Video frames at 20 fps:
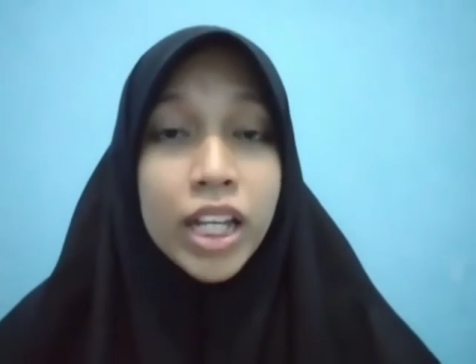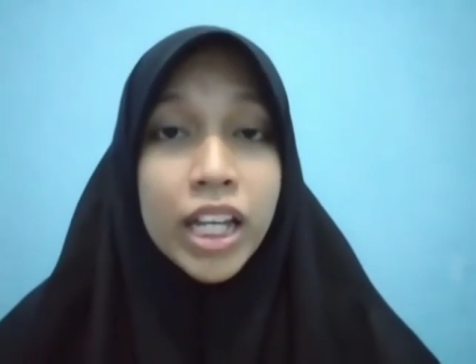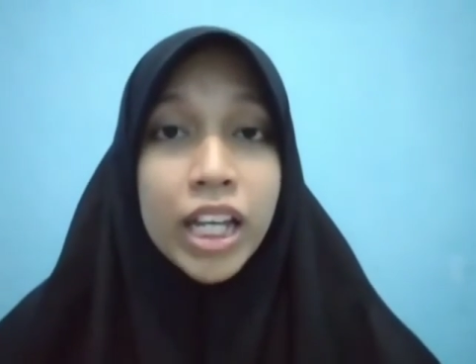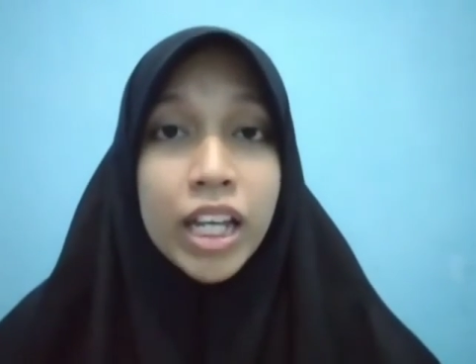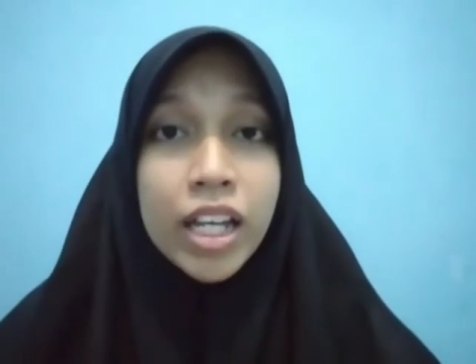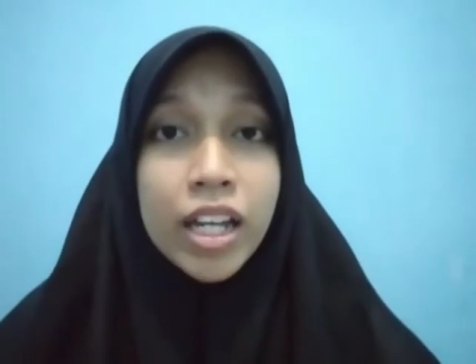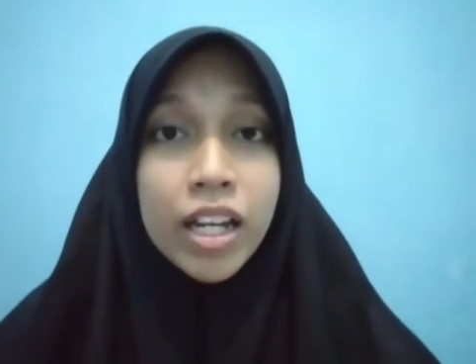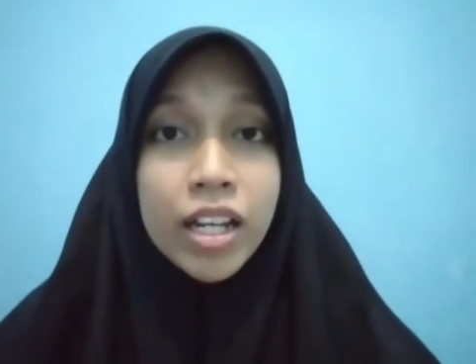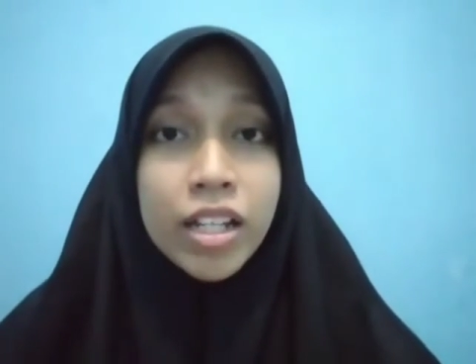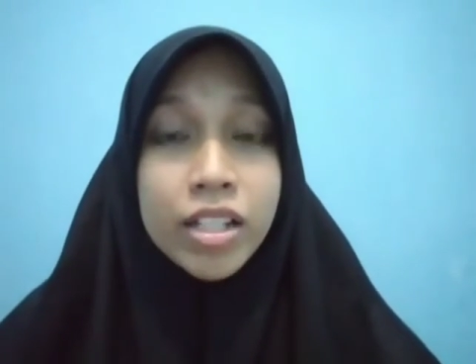
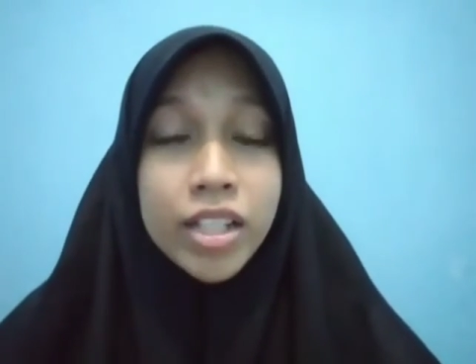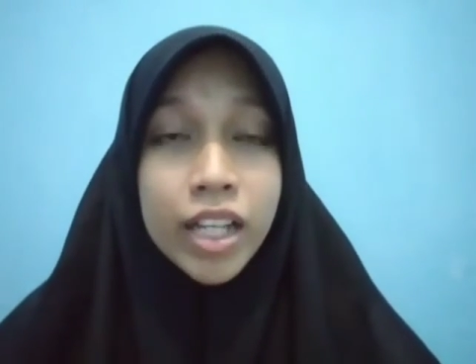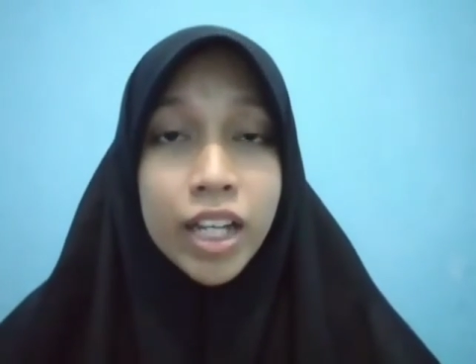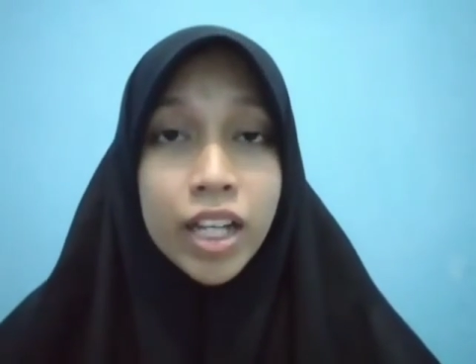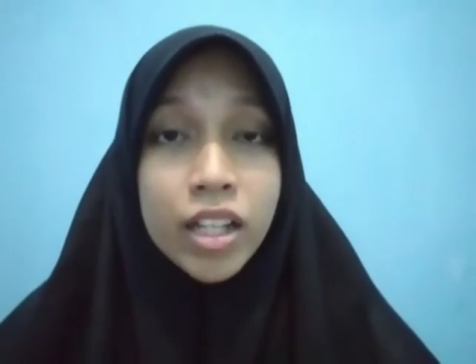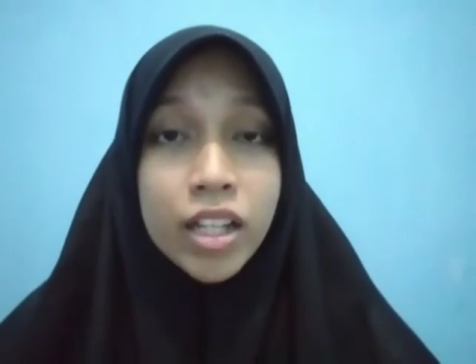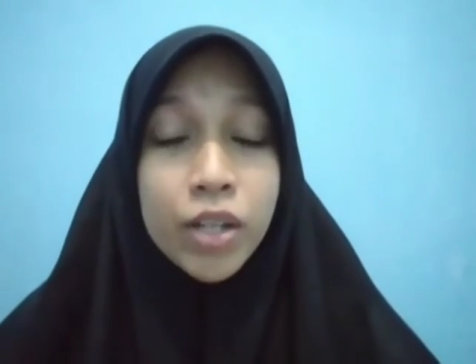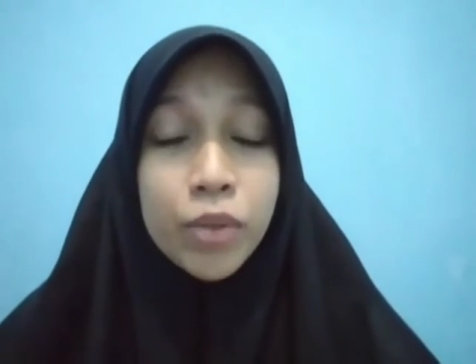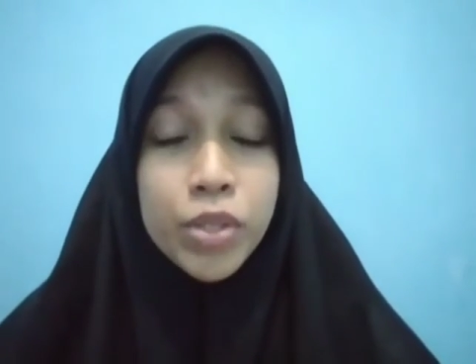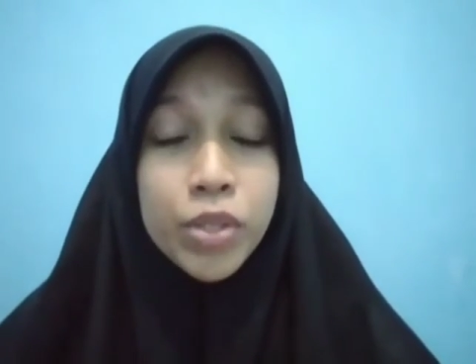in
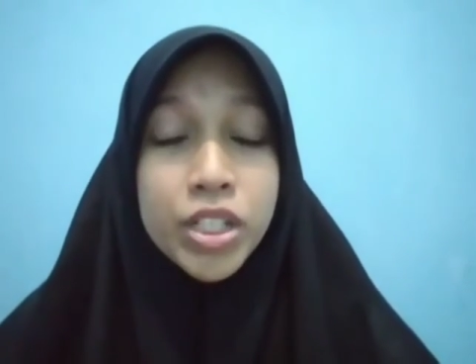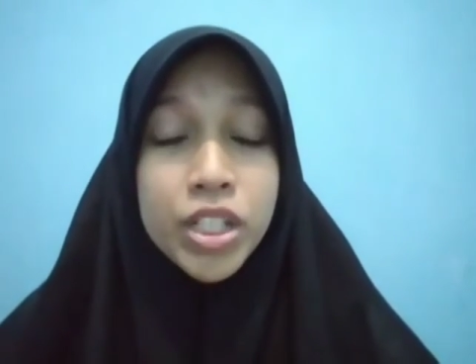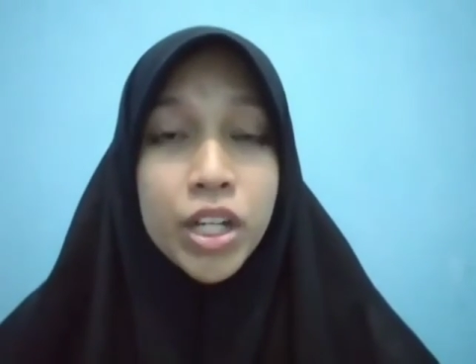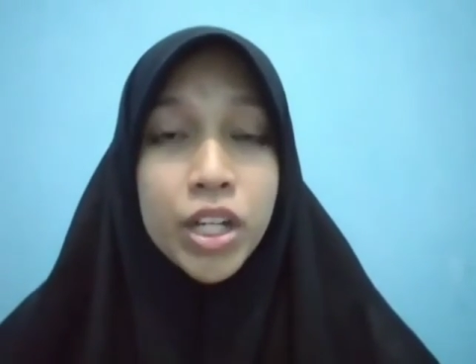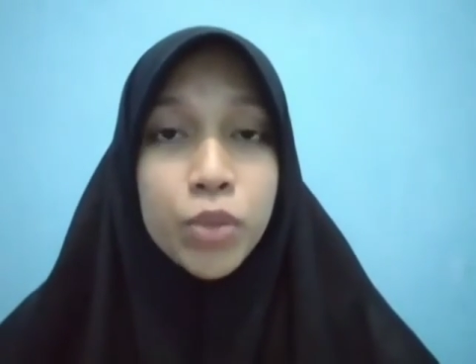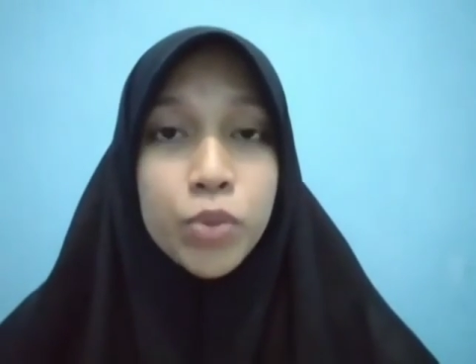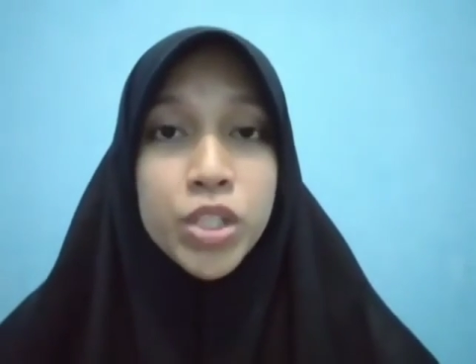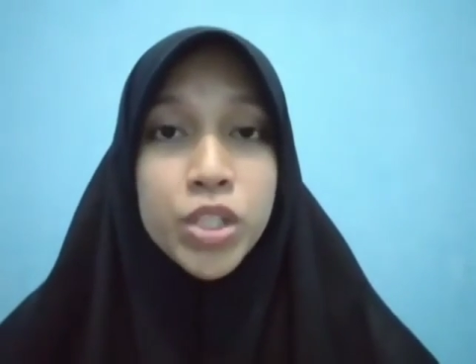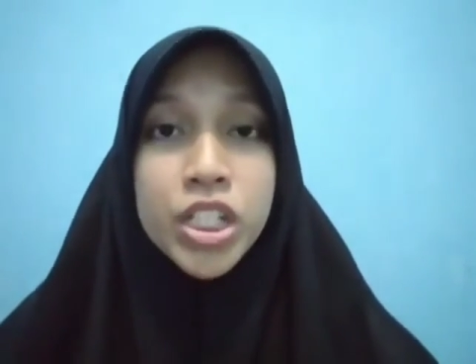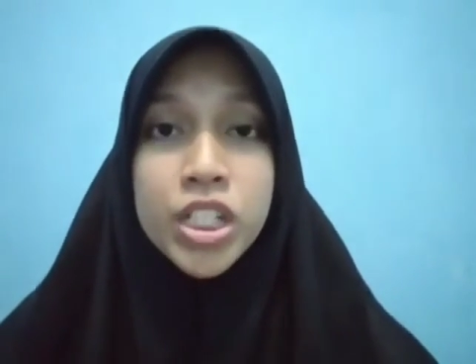second language
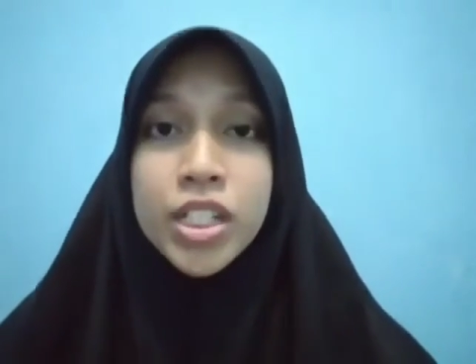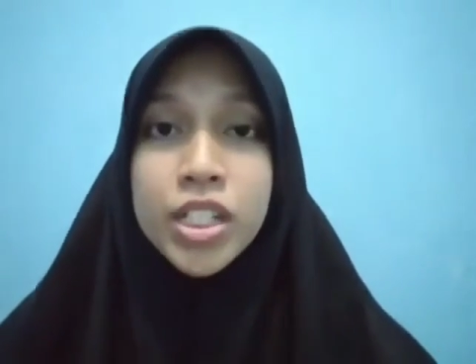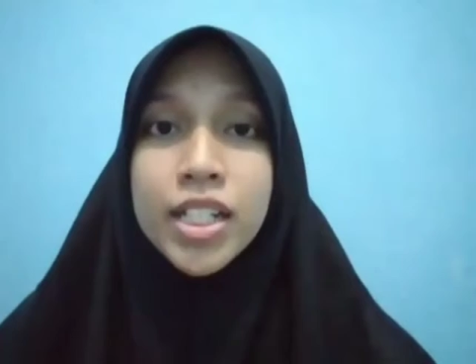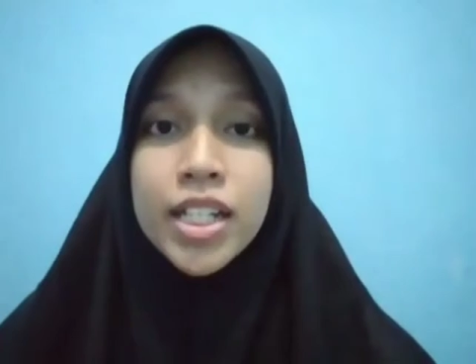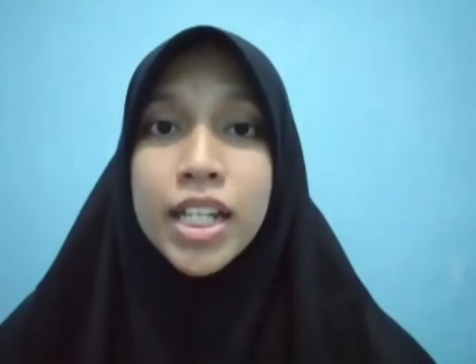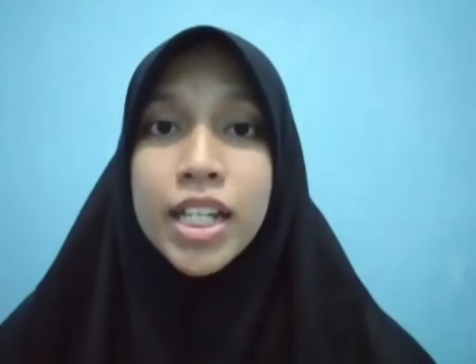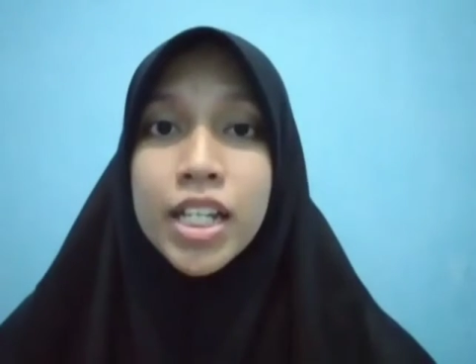acquisition